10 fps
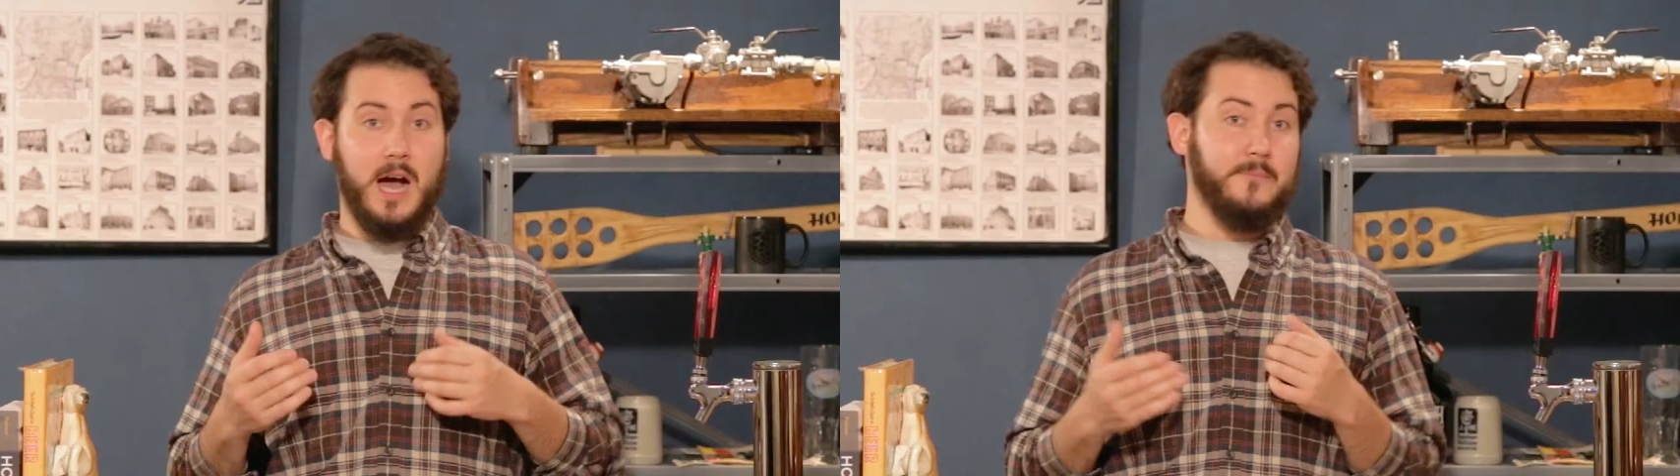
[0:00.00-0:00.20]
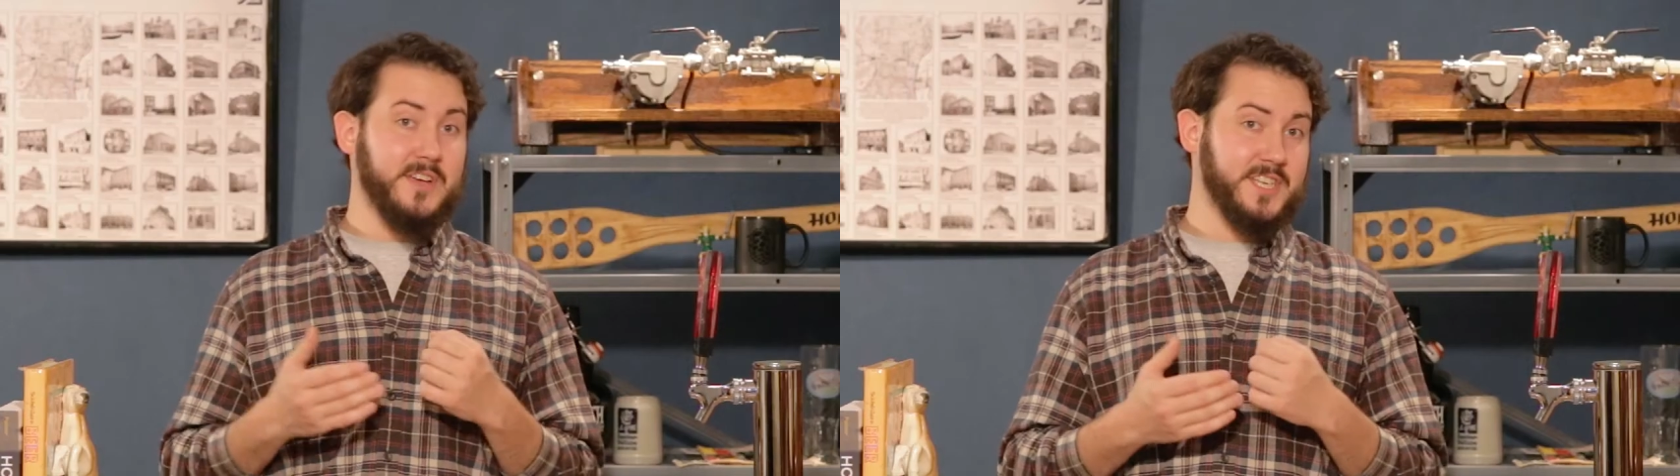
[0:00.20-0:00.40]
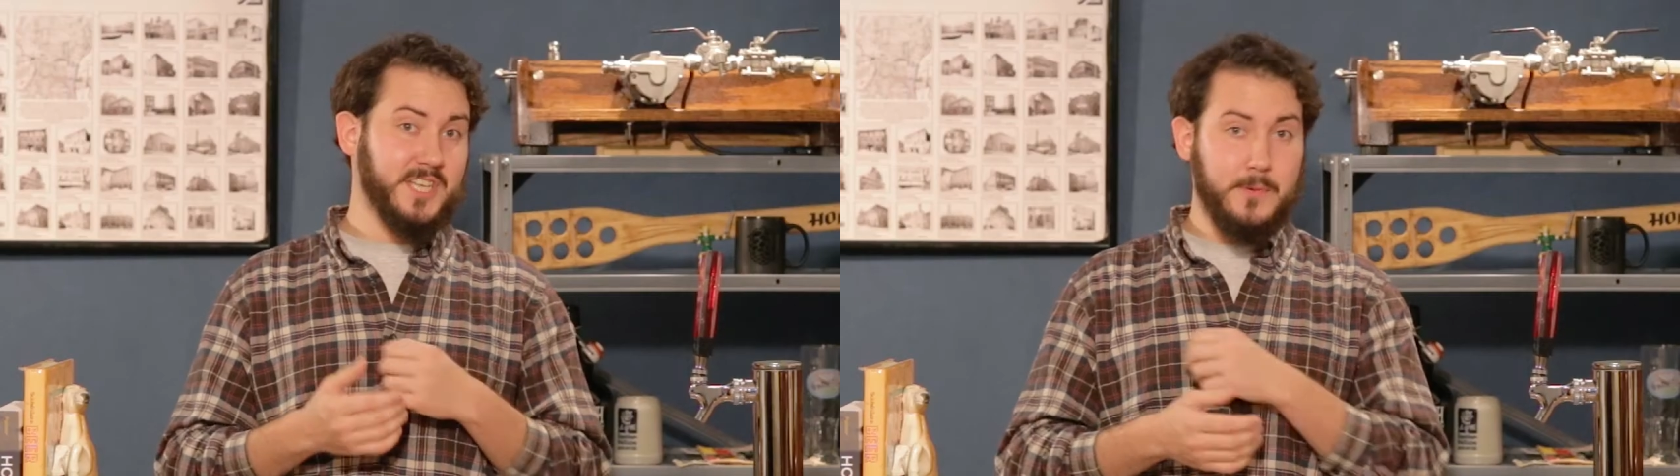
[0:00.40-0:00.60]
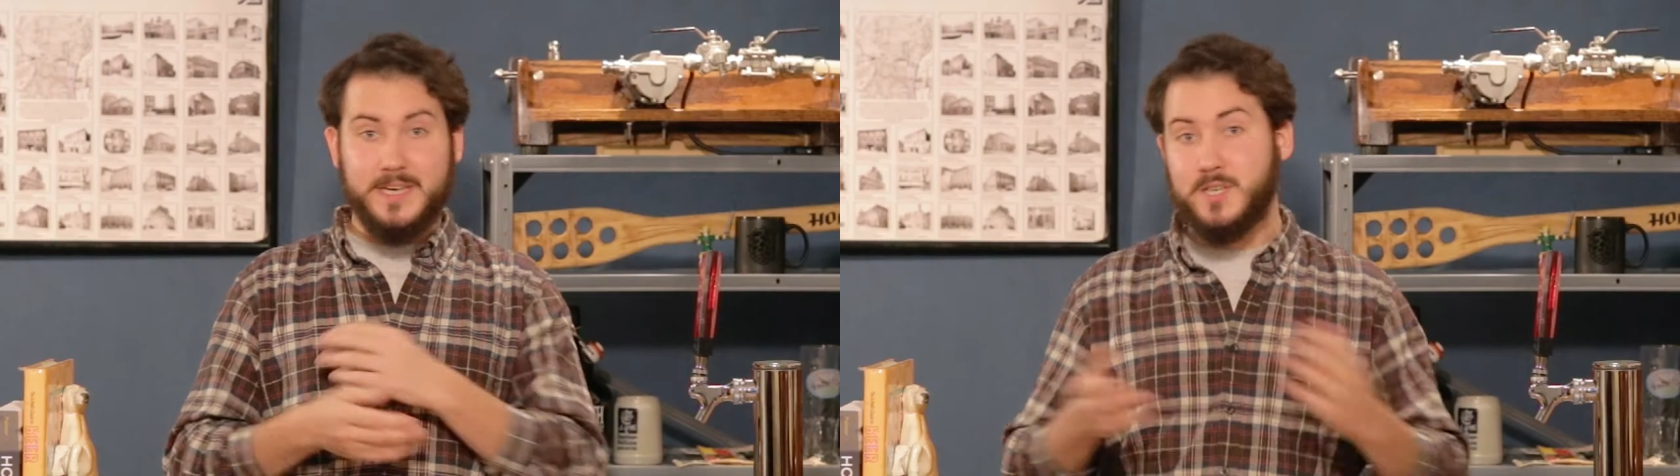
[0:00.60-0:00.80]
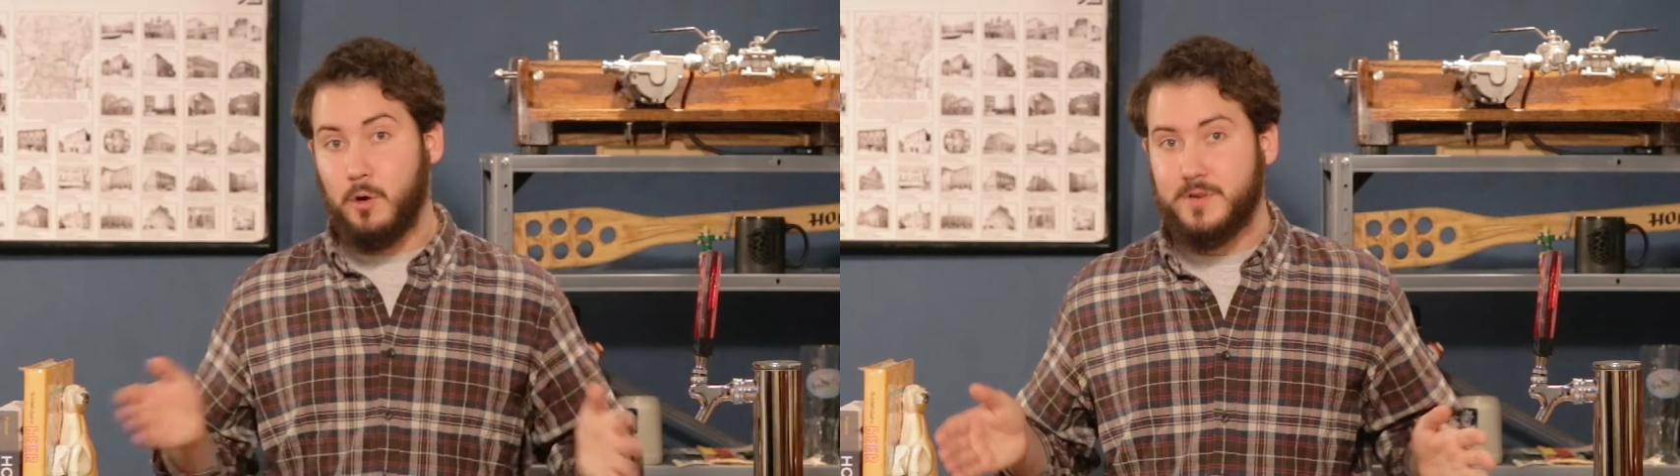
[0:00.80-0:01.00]
Obviously,
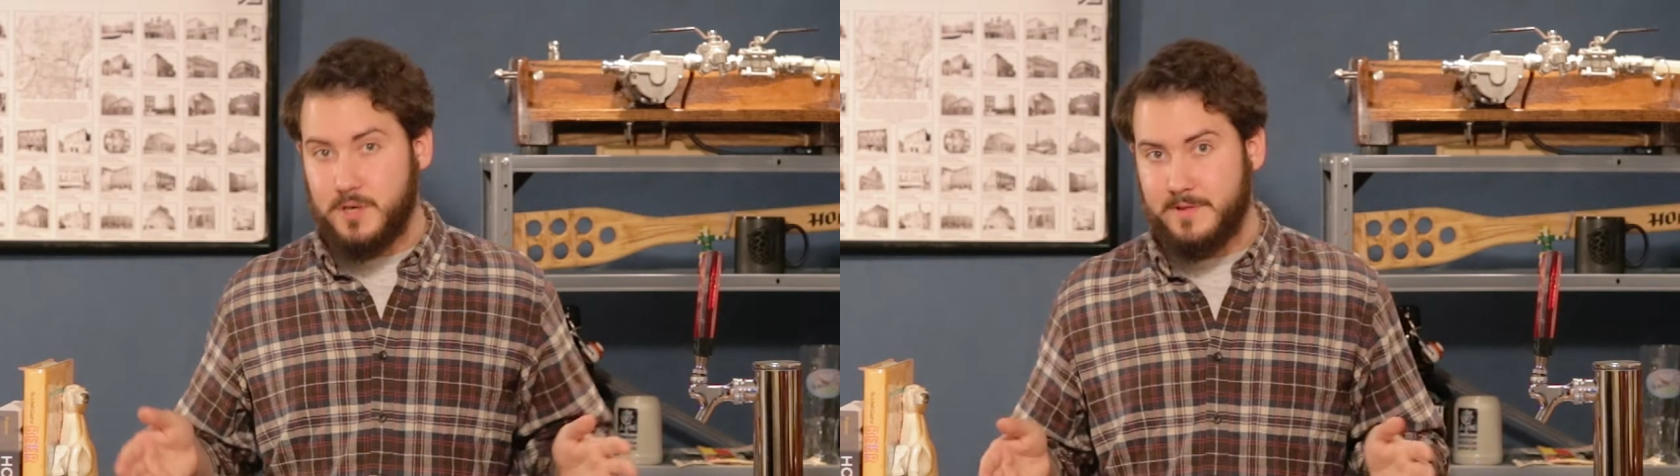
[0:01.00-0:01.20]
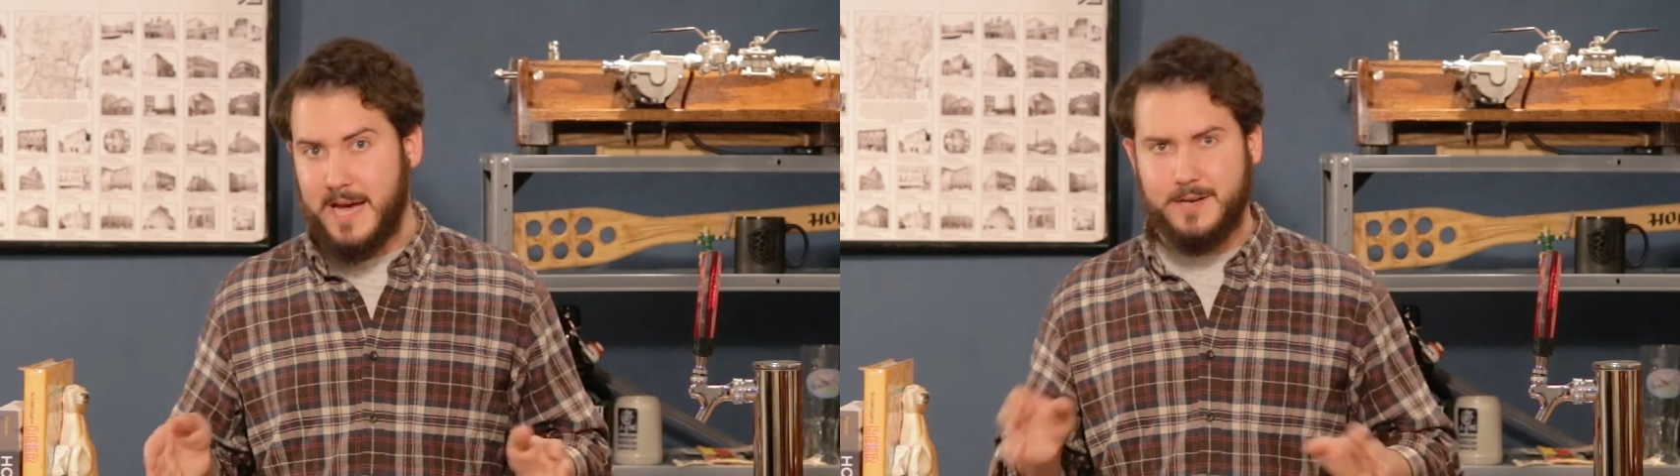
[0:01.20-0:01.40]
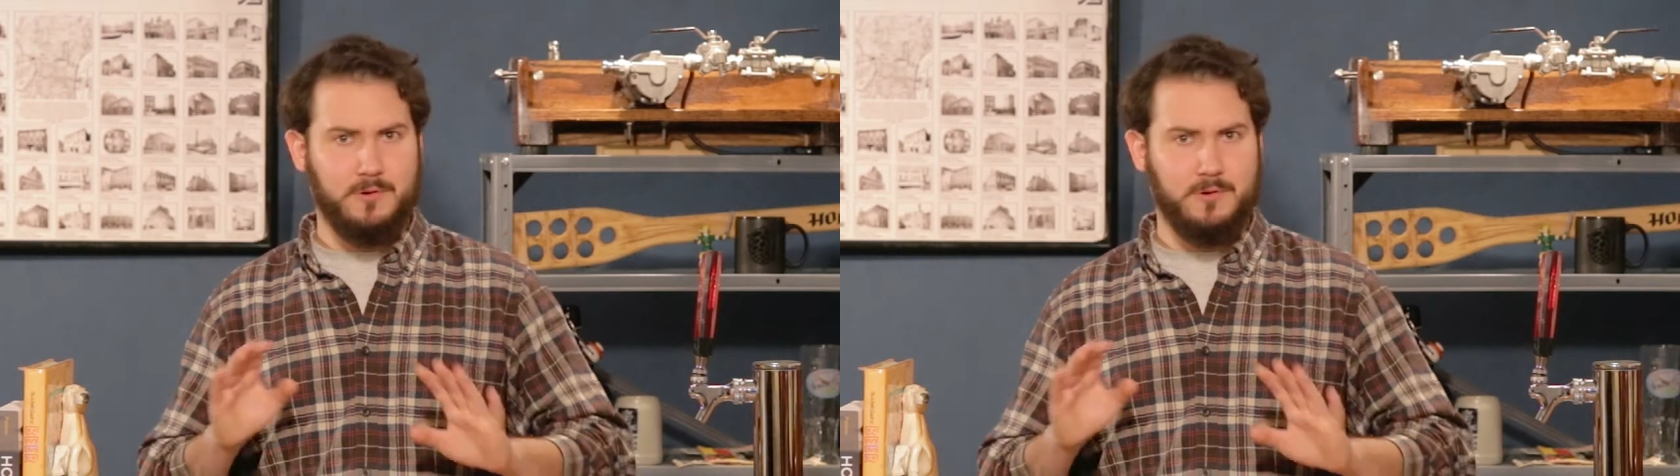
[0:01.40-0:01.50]
we don't do that,